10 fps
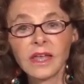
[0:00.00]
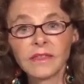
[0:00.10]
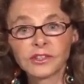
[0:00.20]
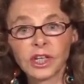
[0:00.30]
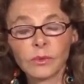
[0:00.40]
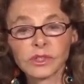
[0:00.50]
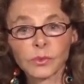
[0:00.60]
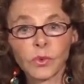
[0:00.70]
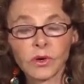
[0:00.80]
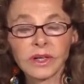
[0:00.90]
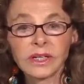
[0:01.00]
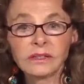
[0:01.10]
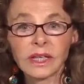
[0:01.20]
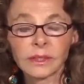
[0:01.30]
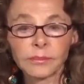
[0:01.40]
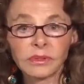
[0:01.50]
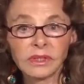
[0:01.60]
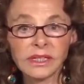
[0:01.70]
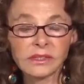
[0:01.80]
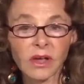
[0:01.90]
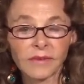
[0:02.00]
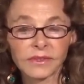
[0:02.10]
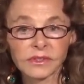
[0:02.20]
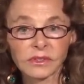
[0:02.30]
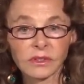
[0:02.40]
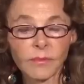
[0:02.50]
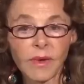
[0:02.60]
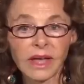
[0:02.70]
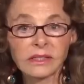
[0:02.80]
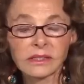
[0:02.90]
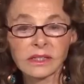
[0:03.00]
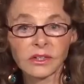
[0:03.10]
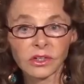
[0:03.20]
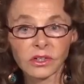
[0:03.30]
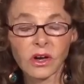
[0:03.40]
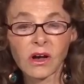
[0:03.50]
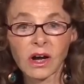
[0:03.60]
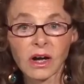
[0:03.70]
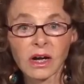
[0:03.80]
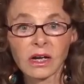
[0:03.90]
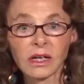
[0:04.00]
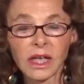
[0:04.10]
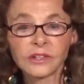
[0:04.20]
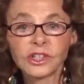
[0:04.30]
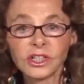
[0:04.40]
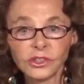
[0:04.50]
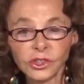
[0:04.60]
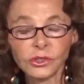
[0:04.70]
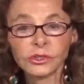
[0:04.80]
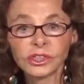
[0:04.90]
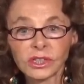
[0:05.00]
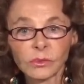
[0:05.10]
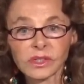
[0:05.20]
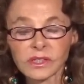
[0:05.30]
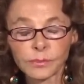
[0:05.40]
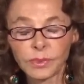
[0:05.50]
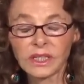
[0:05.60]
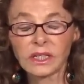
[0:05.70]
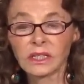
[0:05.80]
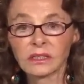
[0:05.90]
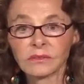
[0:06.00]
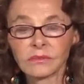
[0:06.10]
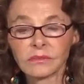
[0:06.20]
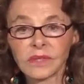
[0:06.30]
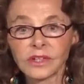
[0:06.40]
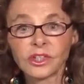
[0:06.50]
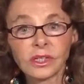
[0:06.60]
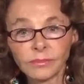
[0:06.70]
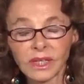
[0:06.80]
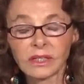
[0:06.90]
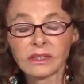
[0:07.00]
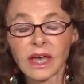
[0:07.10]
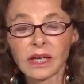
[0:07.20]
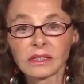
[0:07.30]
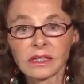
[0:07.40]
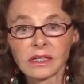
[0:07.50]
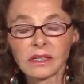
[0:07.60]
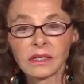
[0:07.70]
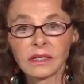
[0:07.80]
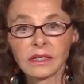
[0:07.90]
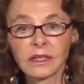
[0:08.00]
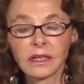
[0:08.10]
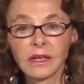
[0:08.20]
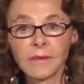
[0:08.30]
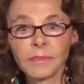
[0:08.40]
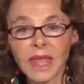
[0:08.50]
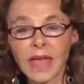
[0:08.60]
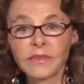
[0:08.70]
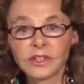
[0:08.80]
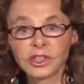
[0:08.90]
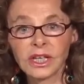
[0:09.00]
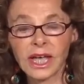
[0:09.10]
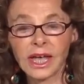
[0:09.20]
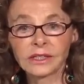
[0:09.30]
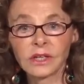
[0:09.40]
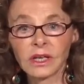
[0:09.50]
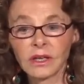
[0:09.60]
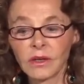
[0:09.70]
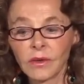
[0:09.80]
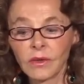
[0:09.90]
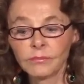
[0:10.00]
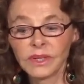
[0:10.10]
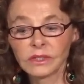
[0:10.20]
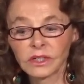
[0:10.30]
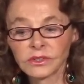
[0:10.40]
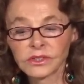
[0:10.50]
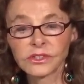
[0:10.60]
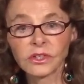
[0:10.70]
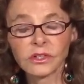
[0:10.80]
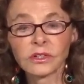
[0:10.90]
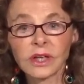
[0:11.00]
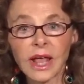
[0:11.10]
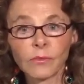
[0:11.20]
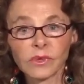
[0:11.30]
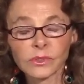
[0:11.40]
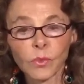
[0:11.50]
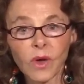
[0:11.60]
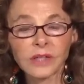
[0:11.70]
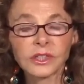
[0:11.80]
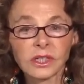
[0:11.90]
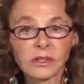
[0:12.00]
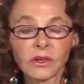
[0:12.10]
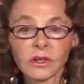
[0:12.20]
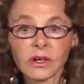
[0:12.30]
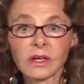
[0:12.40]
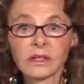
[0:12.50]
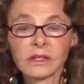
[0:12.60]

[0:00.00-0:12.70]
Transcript: that she was worried that a police officer might see her car and she knew she was speeding, and she admitted that, and that she had been concerned and was watching her